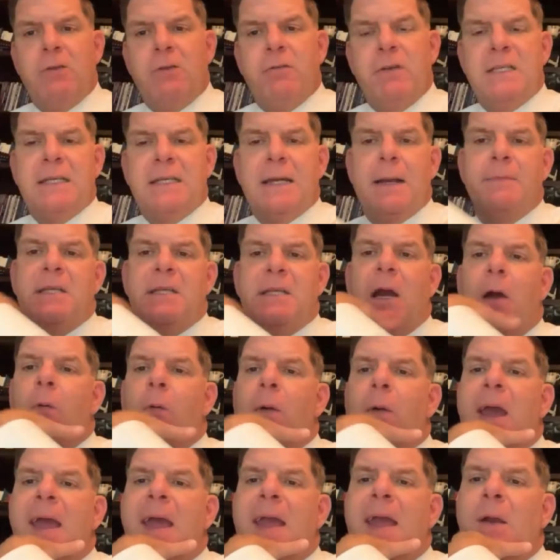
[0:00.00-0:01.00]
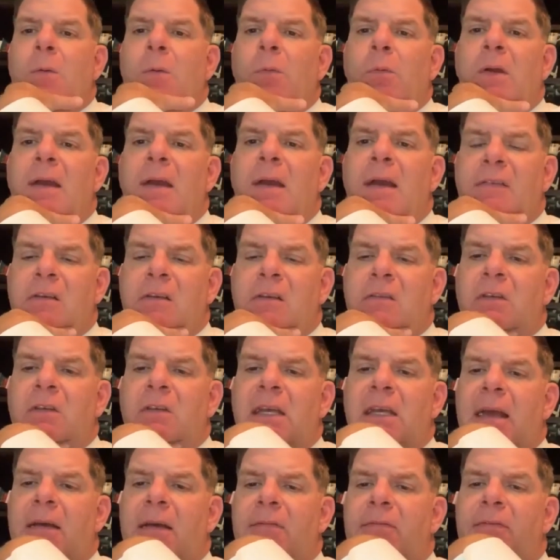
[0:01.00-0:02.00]
comes our way. We have to really
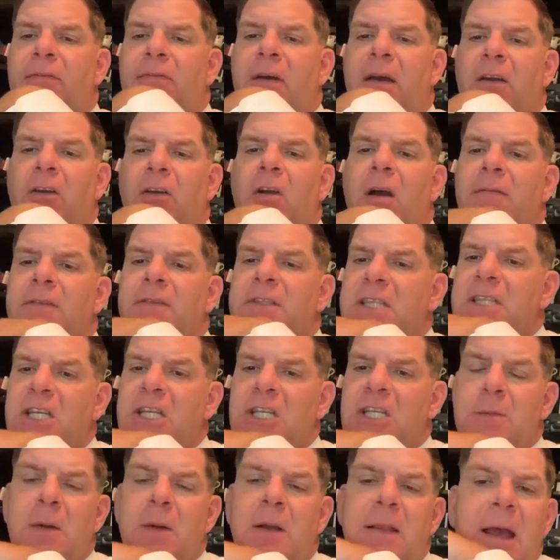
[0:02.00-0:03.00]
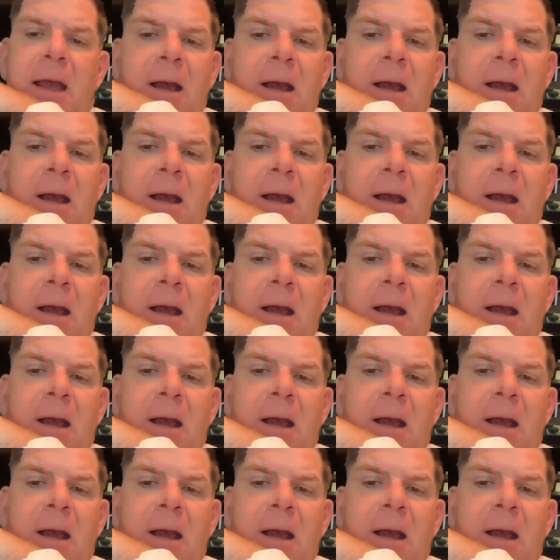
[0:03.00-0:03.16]
have a conversation about that.